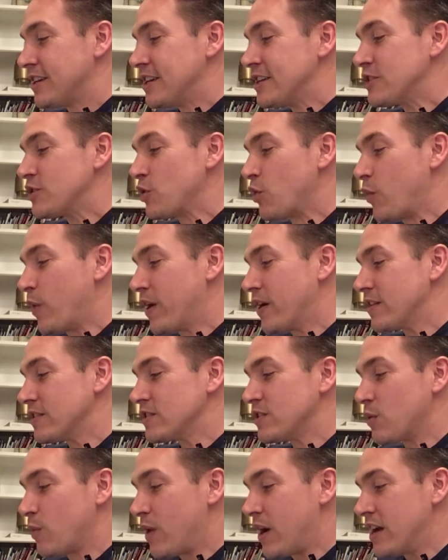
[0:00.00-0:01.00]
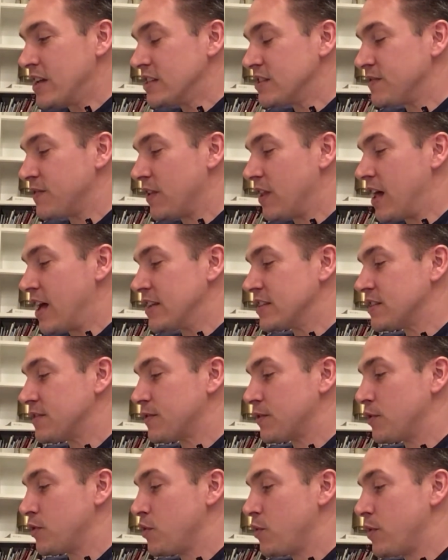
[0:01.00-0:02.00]
So where is the wise
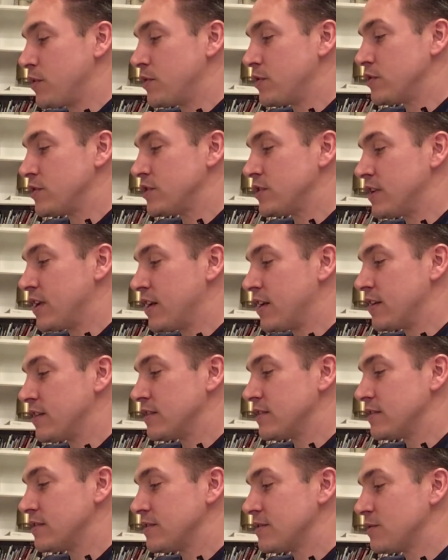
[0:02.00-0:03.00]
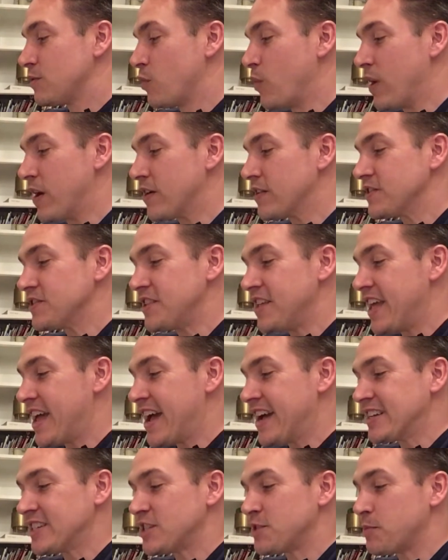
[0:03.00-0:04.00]
philosopher who understands? Where is the
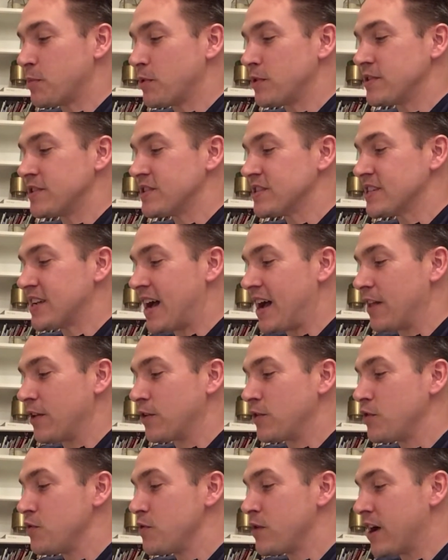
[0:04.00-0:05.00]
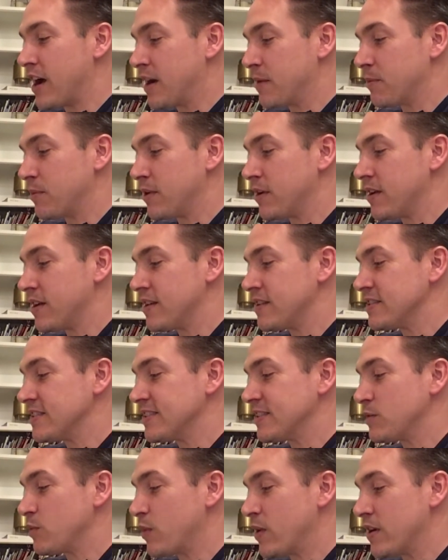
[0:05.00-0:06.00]
expert scholar who comprehends?
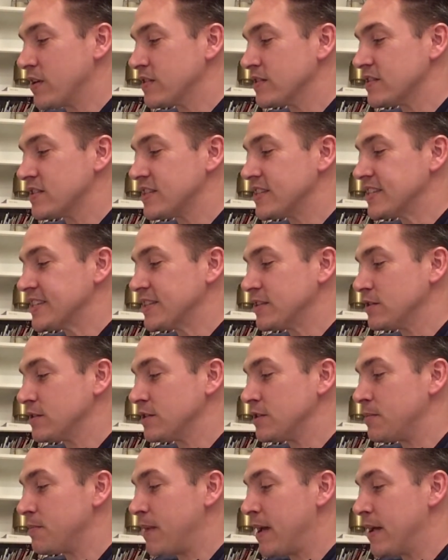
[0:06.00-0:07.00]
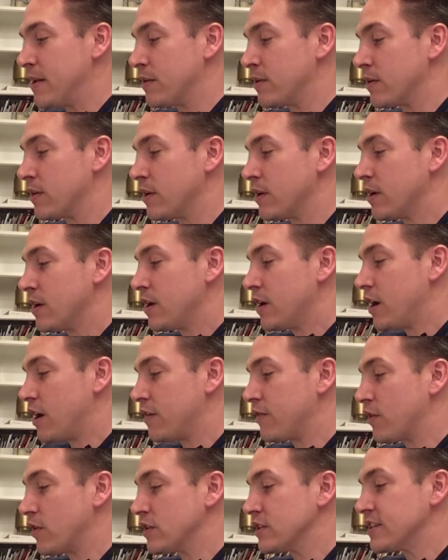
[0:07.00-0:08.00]
And where is the skilled debater
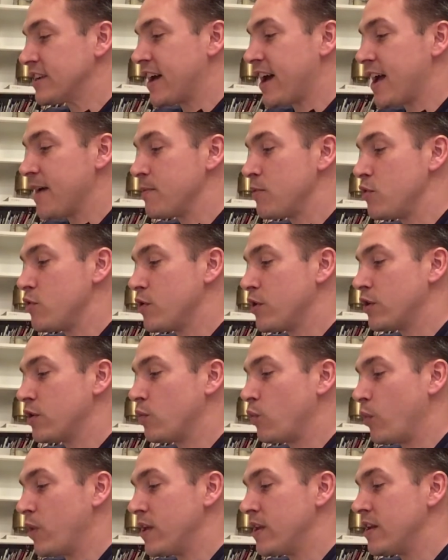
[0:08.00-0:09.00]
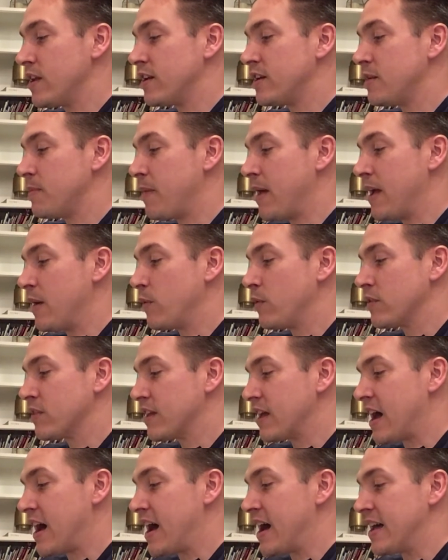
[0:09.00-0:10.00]
of our time who could win a debate with
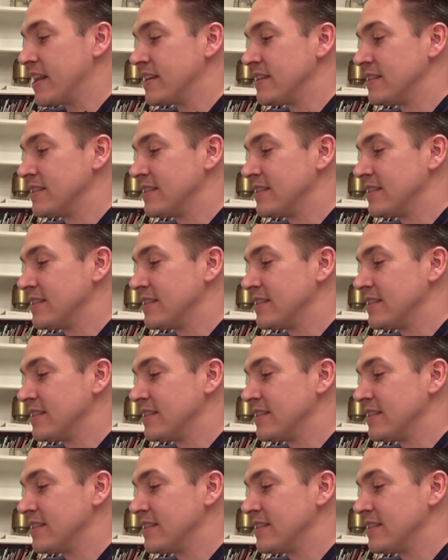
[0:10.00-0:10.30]
God?